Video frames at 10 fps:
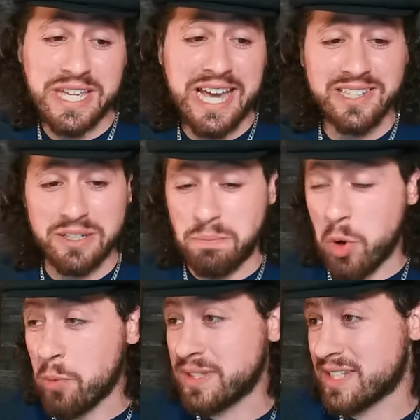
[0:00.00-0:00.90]
He had some
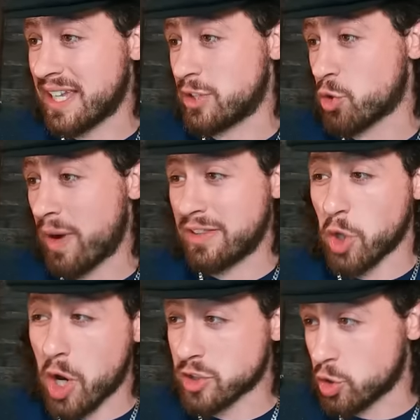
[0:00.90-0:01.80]
moments against Grant
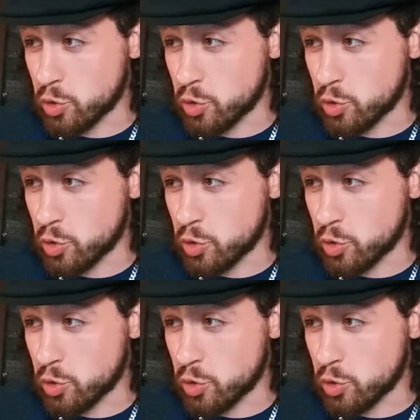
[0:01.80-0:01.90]
Dawson,